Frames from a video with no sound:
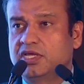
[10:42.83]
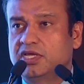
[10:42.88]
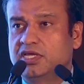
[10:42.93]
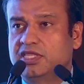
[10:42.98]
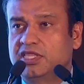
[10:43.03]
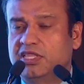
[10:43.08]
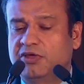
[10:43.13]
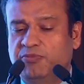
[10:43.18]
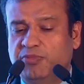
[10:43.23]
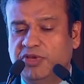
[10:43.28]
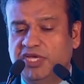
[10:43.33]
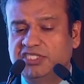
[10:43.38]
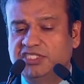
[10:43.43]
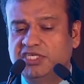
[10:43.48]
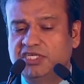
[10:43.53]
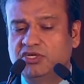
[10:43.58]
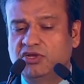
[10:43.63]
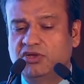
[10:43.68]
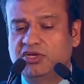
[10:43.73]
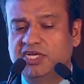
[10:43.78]
The
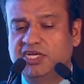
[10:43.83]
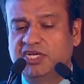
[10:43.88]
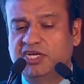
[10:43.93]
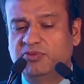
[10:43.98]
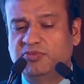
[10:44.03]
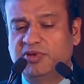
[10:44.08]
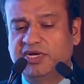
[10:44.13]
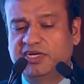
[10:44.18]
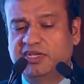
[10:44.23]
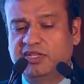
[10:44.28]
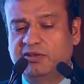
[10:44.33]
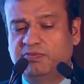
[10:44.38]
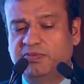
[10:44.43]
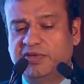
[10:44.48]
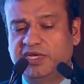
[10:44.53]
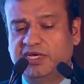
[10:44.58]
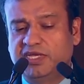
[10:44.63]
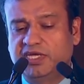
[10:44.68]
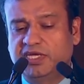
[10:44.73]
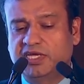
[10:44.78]
patient on incremental
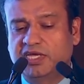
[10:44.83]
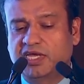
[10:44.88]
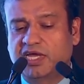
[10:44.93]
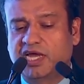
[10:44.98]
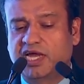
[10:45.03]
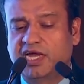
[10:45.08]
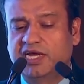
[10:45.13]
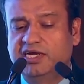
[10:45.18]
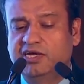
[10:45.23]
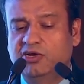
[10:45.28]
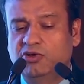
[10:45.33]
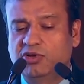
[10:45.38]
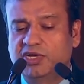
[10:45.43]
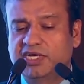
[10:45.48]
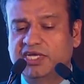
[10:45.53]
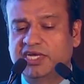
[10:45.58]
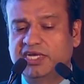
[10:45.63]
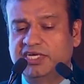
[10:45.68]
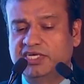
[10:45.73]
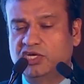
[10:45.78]
PD had lower
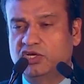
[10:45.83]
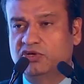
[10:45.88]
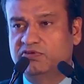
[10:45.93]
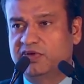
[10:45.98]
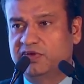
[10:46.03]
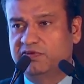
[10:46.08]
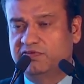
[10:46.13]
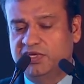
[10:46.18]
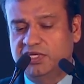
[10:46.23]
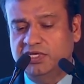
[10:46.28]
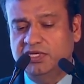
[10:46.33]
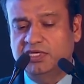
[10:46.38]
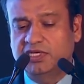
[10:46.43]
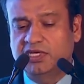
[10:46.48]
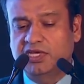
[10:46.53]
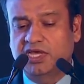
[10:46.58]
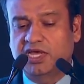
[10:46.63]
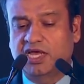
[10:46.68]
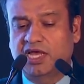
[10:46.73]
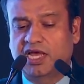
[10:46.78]
KT over V
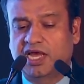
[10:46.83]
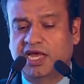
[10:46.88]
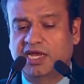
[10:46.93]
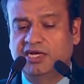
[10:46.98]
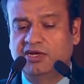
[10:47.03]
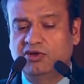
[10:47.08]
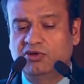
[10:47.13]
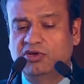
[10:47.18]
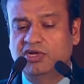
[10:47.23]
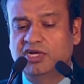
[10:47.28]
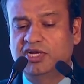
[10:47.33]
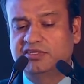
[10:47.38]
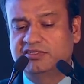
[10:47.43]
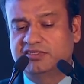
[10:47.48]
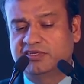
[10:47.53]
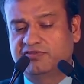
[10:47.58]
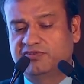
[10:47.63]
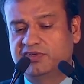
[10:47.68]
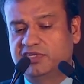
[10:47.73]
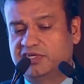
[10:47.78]
and lower
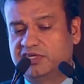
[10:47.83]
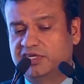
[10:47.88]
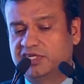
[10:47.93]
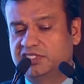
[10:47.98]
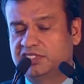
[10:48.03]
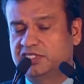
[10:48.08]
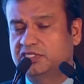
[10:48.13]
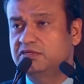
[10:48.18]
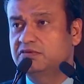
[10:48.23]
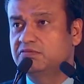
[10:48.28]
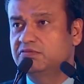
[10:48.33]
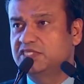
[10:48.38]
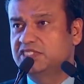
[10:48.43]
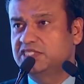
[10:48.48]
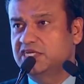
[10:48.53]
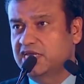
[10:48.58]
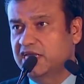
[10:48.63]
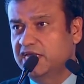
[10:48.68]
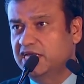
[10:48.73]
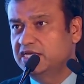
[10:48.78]
ultrafiltration, which
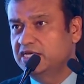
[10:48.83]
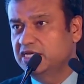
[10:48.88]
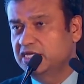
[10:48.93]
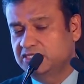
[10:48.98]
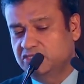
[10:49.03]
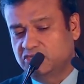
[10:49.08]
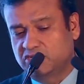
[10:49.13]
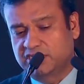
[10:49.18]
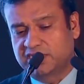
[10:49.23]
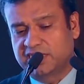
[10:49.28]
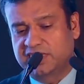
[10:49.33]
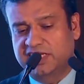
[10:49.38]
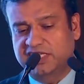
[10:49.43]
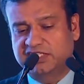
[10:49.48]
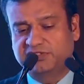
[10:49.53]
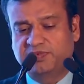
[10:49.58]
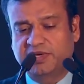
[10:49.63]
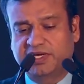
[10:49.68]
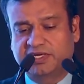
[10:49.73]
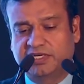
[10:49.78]
again is not
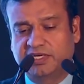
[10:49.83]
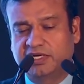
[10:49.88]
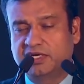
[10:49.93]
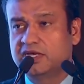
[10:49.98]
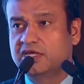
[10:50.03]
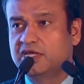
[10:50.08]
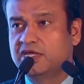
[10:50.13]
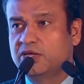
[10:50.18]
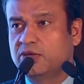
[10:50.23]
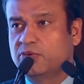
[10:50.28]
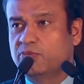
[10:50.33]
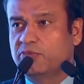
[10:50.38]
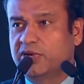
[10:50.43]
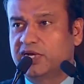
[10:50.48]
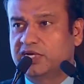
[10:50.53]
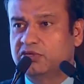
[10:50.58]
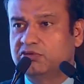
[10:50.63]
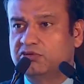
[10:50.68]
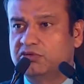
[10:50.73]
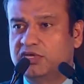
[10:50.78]
unexpected. But
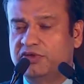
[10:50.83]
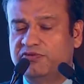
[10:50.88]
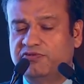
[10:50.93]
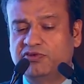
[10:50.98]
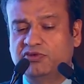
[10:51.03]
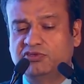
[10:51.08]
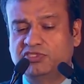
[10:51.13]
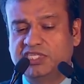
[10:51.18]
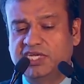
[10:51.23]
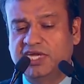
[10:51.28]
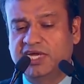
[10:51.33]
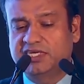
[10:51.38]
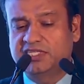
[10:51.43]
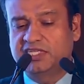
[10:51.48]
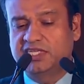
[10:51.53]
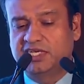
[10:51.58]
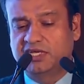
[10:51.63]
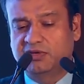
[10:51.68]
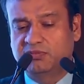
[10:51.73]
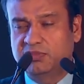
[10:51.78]
if you see at the
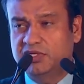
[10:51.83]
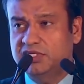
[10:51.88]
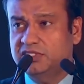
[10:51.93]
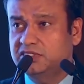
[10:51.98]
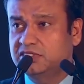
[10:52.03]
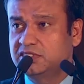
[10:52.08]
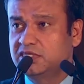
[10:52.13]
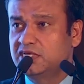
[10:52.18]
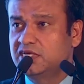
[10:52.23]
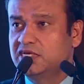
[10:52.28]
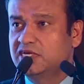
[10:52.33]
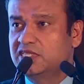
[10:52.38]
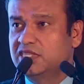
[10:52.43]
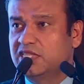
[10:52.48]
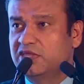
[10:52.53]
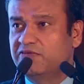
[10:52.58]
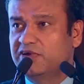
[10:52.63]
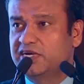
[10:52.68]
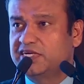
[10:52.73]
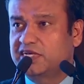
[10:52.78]
numbers, they
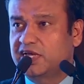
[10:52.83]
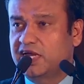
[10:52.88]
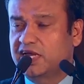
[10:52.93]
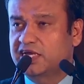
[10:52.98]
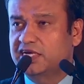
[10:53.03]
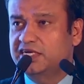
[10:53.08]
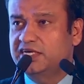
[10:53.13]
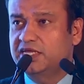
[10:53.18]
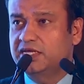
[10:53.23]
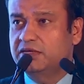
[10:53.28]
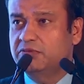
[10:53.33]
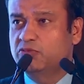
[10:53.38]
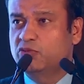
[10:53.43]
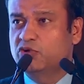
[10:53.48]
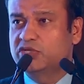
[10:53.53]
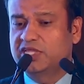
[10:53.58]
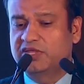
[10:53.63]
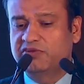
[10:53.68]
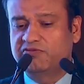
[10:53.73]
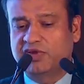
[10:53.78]
were targeting more
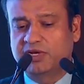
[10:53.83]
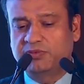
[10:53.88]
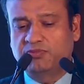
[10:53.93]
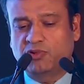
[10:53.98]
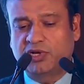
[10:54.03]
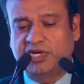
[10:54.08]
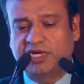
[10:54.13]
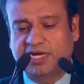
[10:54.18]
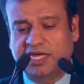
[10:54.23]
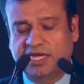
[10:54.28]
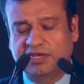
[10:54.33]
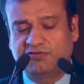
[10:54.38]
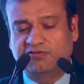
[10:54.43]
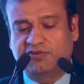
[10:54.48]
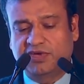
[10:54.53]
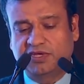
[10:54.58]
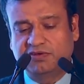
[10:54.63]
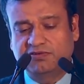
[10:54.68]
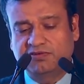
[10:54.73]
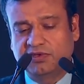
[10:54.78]
than
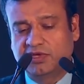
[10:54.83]
1.95